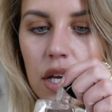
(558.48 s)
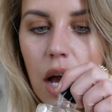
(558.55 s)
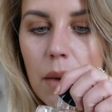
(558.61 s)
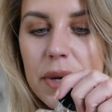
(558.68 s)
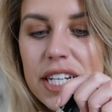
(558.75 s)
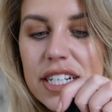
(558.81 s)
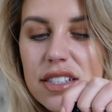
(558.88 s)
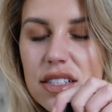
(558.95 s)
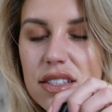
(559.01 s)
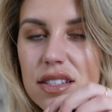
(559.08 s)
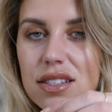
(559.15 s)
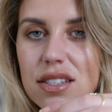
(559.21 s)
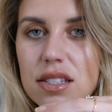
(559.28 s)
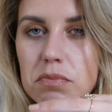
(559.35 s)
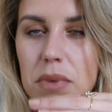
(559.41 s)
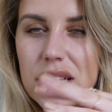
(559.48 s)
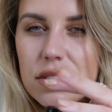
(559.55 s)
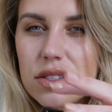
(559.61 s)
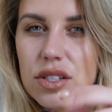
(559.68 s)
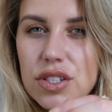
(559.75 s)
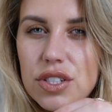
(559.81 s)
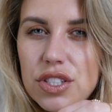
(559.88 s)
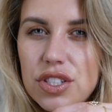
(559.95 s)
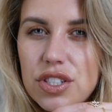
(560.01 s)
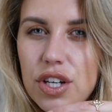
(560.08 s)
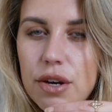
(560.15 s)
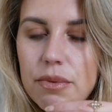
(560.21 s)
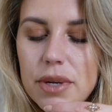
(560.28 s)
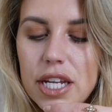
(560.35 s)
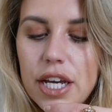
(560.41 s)
I mean, it doesn't smell as good as
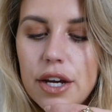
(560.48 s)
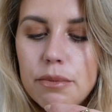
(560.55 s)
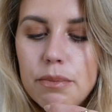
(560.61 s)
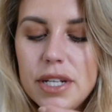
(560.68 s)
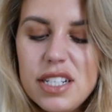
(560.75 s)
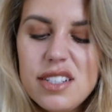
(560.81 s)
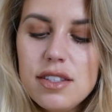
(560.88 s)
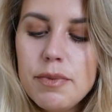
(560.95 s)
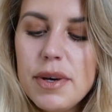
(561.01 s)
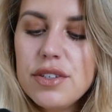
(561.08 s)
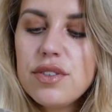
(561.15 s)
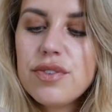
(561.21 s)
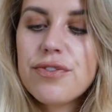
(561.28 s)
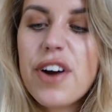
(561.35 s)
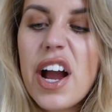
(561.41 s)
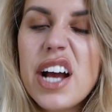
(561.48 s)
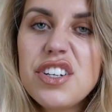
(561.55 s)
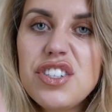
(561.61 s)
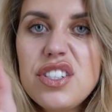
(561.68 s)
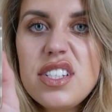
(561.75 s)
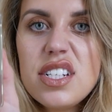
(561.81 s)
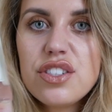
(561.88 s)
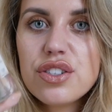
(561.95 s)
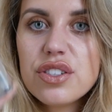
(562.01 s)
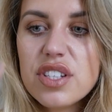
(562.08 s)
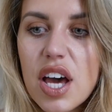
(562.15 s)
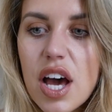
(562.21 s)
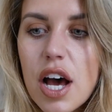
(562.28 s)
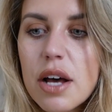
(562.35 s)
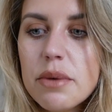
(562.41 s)
Jo Malone, but it smells fresh. Citrus
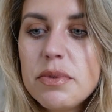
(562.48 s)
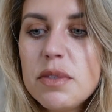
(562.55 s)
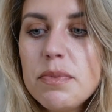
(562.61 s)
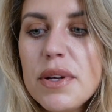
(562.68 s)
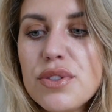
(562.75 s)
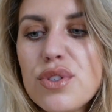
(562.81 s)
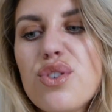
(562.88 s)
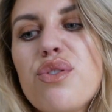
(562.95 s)
herbs, smells